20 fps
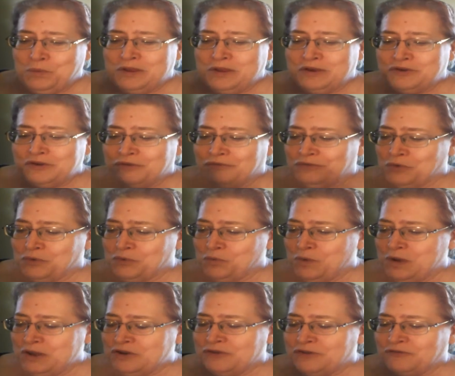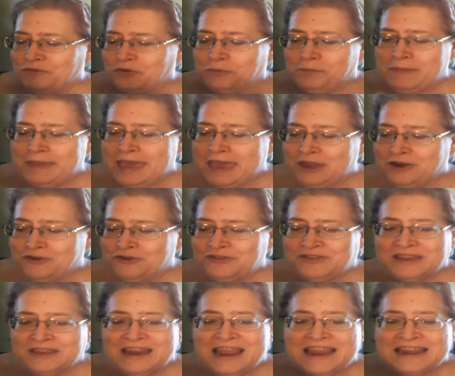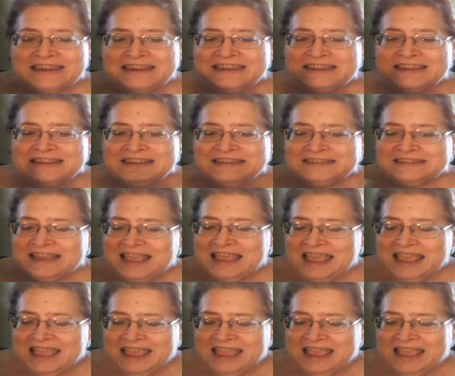wonderful, wonderful patterns and ideas.